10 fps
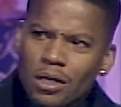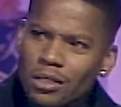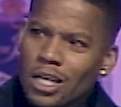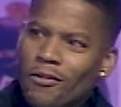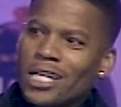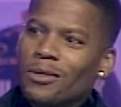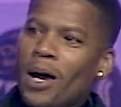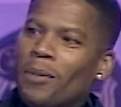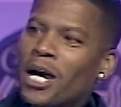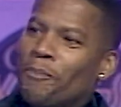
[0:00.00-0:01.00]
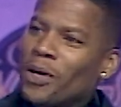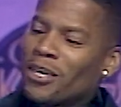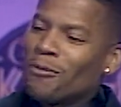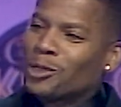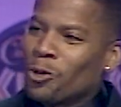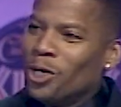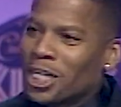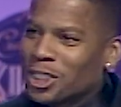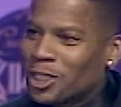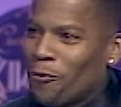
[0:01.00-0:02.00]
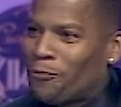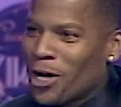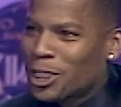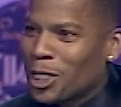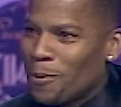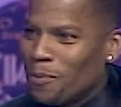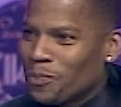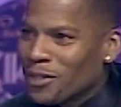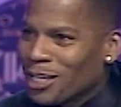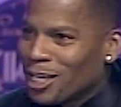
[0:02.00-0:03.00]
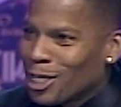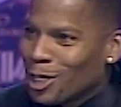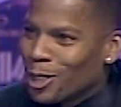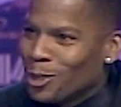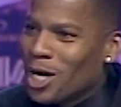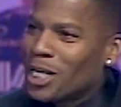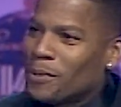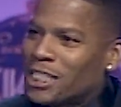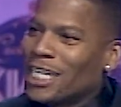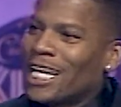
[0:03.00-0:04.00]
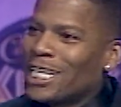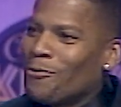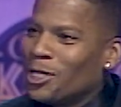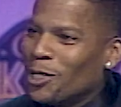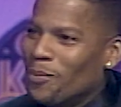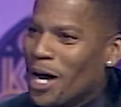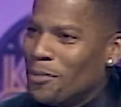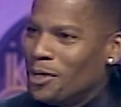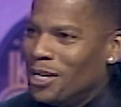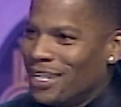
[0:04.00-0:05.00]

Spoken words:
You ever had your mama come pick you up in school looking so fucked up? You had to pretend like that wasn't your mama.